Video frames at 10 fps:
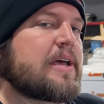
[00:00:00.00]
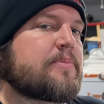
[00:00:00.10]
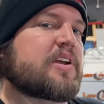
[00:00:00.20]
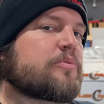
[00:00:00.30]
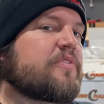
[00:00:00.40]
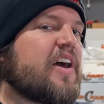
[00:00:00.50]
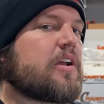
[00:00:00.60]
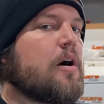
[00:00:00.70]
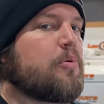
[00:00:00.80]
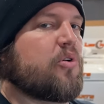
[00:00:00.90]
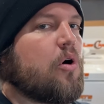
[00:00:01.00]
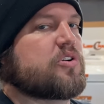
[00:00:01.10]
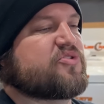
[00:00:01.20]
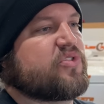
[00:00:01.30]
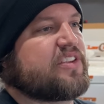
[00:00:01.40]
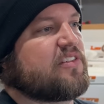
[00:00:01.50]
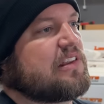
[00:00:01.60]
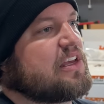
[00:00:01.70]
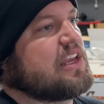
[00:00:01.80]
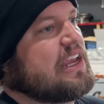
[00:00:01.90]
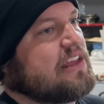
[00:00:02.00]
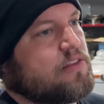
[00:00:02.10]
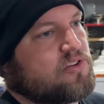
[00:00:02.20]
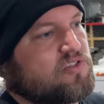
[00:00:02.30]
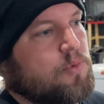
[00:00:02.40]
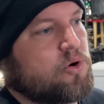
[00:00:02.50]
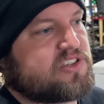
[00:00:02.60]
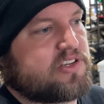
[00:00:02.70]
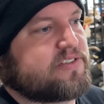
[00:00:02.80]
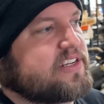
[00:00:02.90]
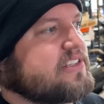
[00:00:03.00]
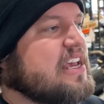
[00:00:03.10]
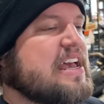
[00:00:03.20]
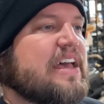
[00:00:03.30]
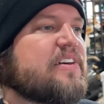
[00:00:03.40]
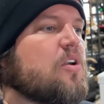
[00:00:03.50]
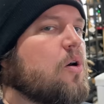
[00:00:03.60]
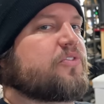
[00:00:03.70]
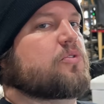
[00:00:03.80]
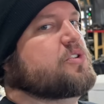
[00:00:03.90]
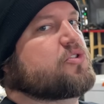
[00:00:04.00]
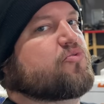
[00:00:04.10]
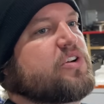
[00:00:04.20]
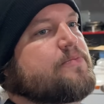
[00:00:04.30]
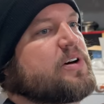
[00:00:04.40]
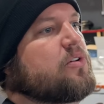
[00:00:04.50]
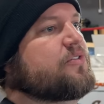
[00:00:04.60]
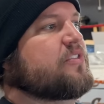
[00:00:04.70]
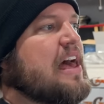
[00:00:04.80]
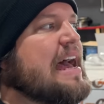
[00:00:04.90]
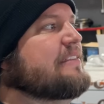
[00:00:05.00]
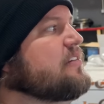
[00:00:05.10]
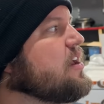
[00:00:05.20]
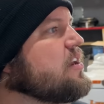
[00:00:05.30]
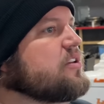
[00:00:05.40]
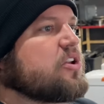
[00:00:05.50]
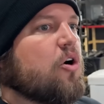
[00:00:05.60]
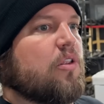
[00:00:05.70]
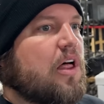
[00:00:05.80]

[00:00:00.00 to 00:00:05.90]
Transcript: because we've had a couple cars recently in the Smoke series and then also just rebuilds that you know,